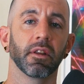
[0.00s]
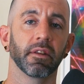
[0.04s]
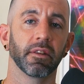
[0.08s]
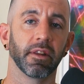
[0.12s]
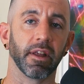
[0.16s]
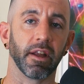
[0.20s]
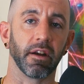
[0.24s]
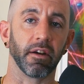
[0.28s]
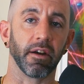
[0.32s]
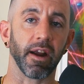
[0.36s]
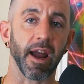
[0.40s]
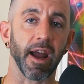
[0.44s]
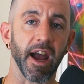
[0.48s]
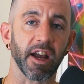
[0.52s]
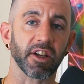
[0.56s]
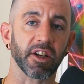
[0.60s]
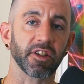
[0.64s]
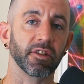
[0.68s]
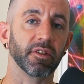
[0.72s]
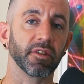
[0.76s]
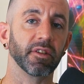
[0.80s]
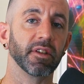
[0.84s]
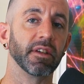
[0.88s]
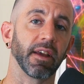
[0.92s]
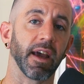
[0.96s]
that are
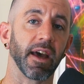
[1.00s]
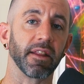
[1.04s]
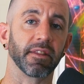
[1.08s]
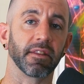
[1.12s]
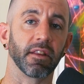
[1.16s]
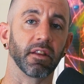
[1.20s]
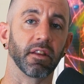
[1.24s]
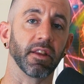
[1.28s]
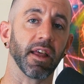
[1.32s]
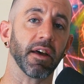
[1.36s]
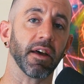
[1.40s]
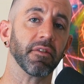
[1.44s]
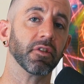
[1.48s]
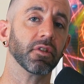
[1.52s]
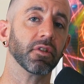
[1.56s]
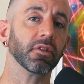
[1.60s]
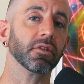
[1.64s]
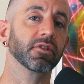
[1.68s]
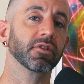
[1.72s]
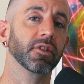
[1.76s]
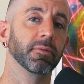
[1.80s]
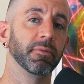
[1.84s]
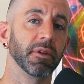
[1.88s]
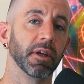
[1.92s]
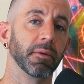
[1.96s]
actually at the level
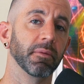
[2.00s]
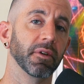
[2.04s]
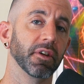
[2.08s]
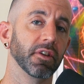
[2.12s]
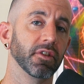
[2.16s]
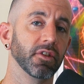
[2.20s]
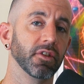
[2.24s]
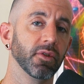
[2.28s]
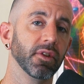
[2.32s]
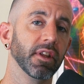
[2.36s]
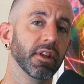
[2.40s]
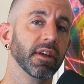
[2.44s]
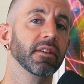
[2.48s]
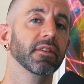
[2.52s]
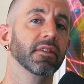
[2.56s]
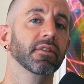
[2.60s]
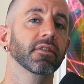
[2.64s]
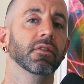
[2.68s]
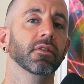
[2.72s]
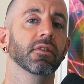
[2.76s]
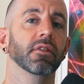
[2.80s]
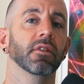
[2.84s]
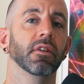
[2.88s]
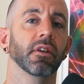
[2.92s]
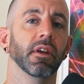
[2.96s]
to be able to do
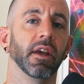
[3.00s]
this.